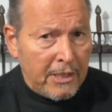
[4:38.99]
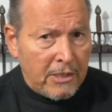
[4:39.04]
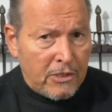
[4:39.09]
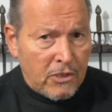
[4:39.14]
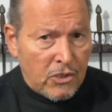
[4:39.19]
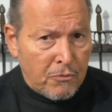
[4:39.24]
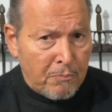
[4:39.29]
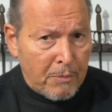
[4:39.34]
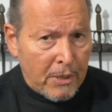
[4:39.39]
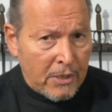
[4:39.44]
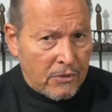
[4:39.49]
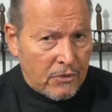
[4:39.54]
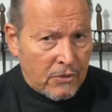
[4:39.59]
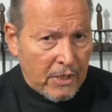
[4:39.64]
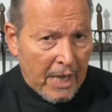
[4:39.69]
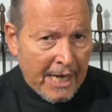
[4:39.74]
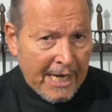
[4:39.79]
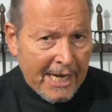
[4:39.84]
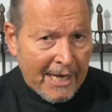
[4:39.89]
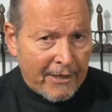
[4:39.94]
dismiss
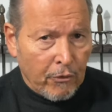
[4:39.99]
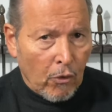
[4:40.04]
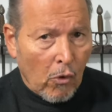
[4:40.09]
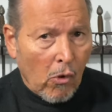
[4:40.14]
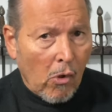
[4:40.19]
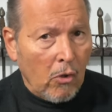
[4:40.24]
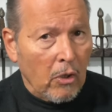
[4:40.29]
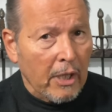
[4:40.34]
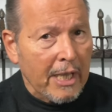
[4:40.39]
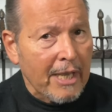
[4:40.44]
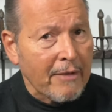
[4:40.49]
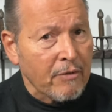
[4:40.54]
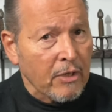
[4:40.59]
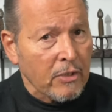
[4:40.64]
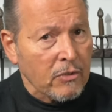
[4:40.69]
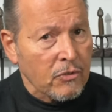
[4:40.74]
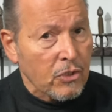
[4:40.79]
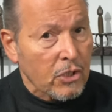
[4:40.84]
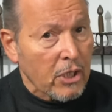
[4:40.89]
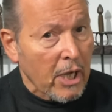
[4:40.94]
any and all
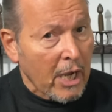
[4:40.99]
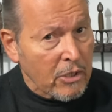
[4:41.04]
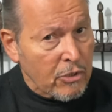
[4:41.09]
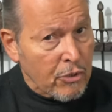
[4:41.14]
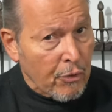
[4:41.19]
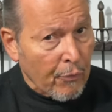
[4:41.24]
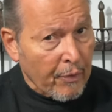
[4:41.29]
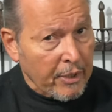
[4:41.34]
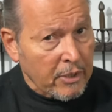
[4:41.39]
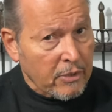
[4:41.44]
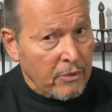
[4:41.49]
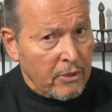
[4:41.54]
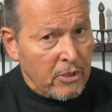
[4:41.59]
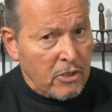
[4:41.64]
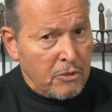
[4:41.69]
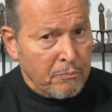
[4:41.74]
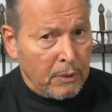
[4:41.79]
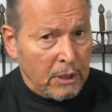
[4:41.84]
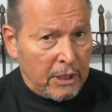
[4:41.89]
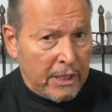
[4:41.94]
evidence contrary to these
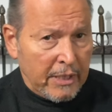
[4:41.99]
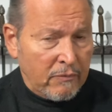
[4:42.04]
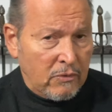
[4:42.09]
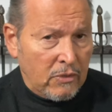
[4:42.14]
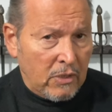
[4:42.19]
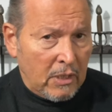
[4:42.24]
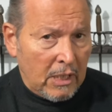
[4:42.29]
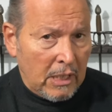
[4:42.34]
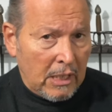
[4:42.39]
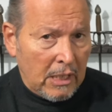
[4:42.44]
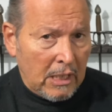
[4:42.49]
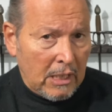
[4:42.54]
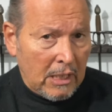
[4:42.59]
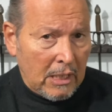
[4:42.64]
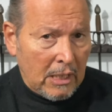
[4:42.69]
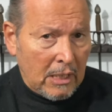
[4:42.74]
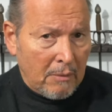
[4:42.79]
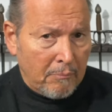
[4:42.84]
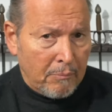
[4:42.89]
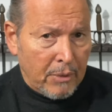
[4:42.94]
beliefs
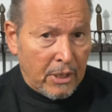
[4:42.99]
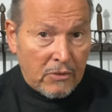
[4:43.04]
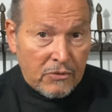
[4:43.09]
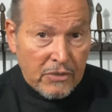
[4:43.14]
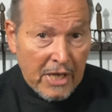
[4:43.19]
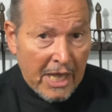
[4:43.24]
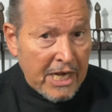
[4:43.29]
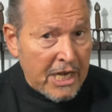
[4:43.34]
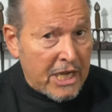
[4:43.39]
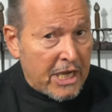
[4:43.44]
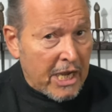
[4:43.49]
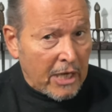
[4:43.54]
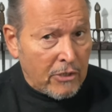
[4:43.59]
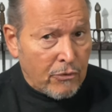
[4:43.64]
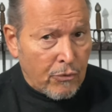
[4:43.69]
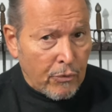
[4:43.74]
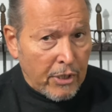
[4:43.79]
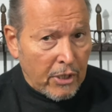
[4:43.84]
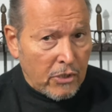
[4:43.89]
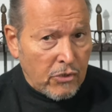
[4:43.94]
because any
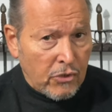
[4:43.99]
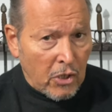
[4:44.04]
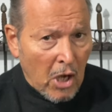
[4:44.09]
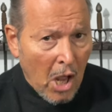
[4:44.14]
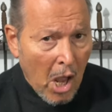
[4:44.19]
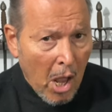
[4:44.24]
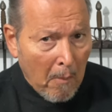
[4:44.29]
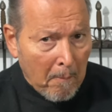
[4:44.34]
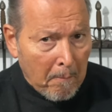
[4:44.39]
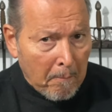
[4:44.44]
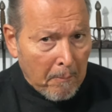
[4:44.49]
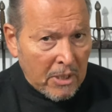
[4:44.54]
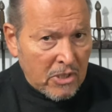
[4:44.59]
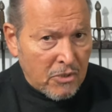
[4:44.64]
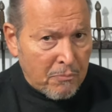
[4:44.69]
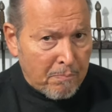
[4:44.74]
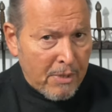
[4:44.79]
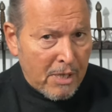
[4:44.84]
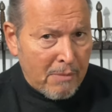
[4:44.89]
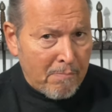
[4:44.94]
contradiction
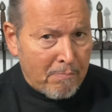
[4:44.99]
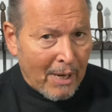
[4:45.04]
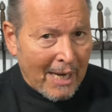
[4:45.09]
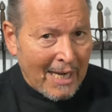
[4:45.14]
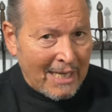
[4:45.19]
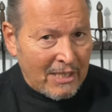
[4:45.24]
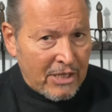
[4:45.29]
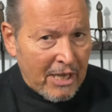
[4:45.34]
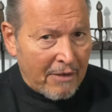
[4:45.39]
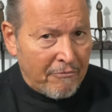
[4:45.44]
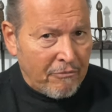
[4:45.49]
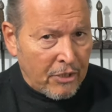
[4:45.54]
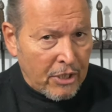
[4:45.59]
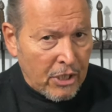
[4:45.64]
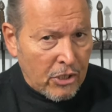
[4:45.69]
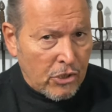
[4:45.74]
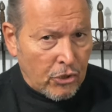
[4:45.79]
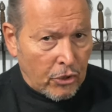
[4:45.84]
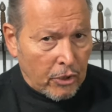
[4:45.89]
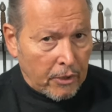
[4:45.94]
must be, by
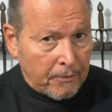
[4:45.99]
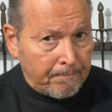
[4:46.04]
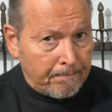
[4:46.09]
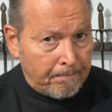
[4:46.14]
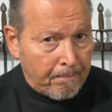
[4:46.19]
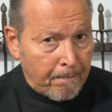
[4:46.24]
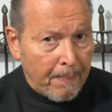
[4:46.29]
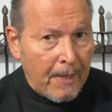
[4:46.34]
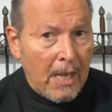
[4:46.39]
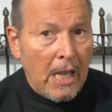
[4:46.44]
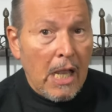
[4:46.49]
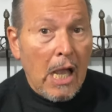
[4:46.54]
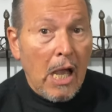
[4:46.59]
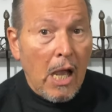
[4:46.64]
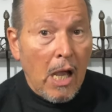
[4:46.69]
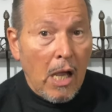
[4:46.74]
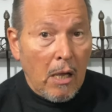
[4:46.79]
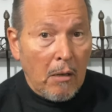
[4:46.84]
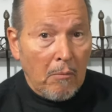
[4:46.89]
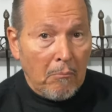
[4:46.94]
definition,
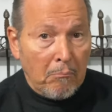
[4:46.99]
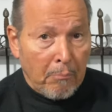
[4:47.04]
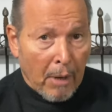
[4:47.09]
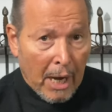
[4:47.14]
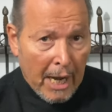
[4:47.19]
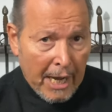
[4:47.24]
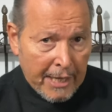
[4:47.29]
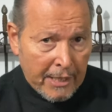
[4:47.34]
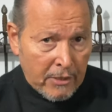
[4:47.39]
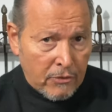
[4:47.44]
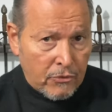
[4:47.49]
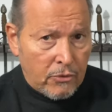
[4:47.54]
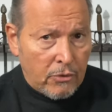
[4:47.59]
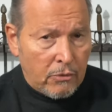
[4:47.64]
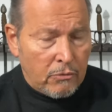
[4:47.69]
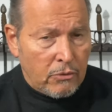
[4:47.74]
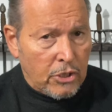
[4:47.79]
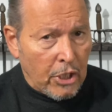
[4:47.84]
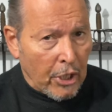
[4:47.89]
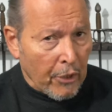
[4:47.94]
biased,
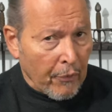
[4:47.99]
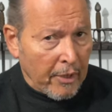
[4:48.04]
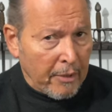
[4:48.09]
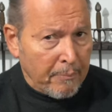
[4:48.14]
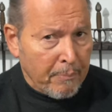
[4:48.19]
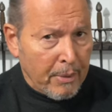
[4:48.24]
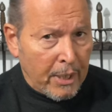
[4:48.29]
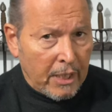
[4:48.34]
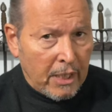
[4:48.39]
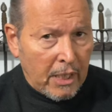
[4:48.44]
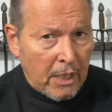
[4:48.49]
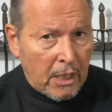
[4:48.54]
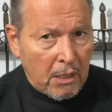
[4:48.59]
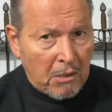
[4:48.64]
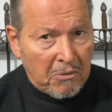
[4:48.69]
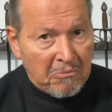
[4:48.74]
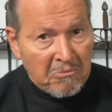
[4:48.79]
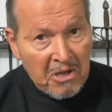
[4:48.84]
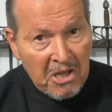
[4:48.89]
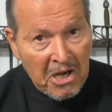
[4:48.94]
cherry picking,
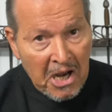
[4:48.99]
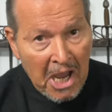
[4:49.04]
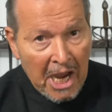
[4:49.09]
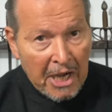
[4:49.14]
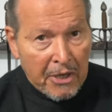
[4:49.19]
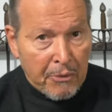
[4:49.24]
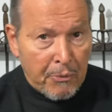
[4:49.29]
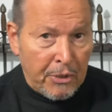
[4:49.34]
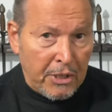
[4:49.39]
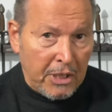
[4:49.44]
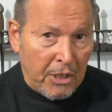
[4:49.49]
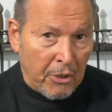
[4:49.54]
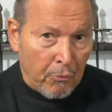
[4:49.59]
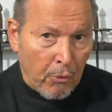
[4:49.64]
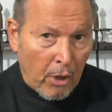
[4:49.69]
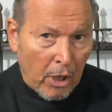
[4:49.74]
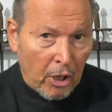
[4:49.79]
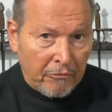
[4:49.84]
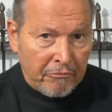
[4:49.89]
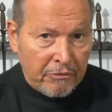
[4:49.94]
inaccurate,
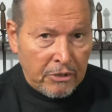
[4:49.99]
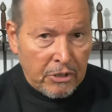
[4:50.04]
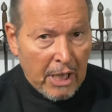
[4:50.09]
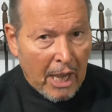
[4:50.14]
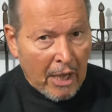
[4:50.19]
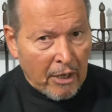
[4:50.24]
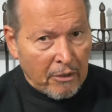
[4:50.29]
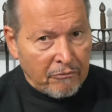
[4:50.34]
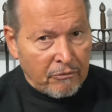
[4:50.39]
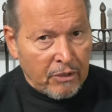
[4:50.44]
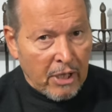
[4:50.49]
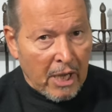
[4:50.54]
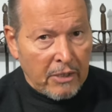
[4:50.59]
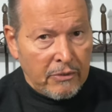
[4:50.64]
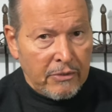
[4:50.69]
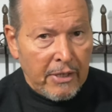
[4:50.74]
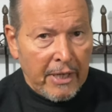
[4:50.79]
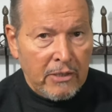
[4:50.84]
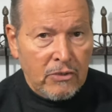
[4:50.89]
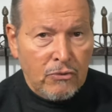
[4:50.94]
irrelevant, out of
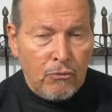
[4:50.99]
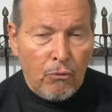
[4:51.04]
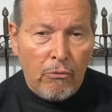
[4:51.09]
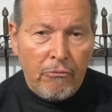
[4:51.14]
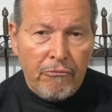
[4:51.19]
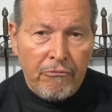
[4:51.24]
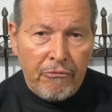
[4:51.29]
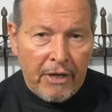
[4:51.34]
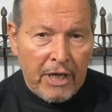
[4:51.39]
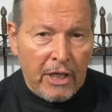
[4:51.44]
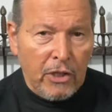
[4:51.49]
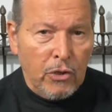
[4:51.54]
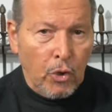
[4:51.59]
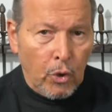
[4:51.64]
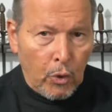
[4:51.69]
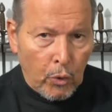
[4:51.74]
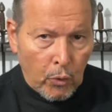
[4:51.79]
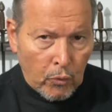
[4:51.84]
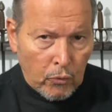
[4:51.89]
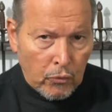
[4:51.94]
context, or fake
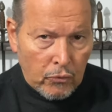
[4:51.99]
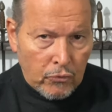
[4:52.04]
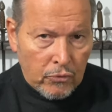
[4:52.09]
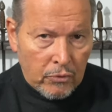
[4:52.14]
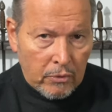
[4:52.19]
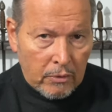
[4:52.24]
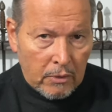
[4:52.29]
news.